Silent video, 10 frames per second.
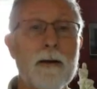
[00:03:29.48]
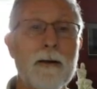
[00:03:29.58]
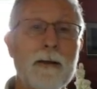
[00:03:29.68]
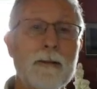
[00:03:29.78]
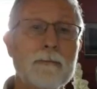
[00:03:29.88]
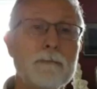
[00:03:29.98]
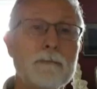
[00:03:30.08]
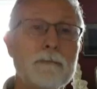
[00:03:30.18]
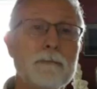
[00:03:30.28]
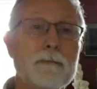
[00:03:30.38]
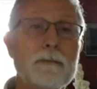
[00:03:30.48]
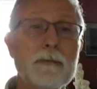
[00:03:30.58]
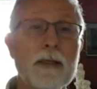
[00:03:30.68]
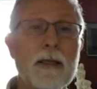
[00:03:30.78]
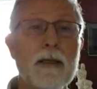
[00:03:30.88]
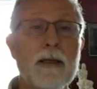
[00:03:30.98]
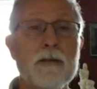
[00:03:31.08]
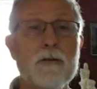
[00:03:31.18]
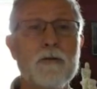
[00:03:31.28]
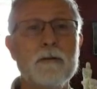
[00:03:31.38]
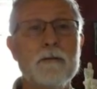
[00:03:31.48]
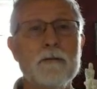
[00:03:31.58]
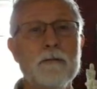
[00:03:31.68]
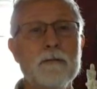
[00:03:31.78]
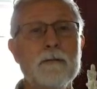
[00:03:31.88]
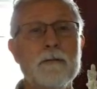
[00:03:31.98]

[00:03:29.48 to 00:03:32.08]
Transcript: And you can